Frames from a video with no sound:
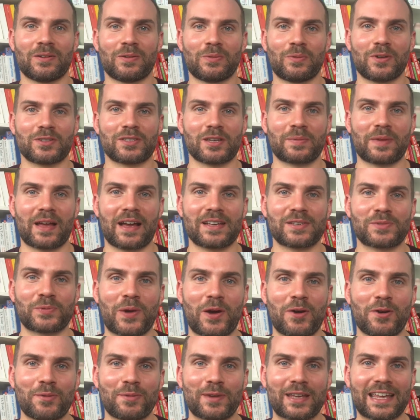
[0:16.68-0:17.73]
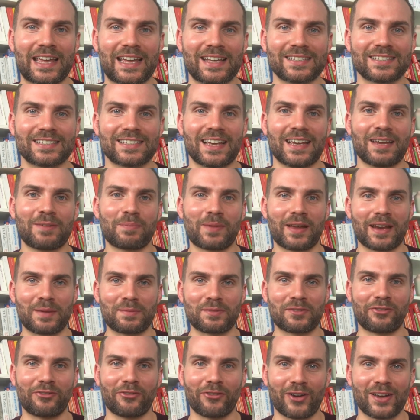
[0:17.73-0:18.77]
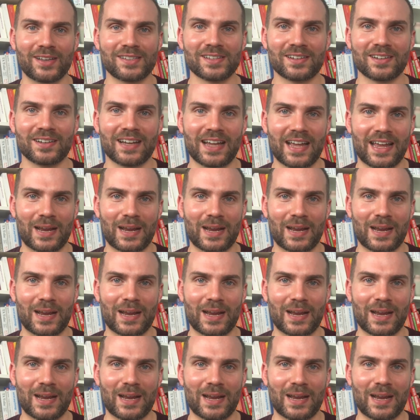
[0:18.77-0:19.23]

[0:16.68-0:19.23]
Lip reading: What's up guys, welcome to GetPsyched. My name's Fraser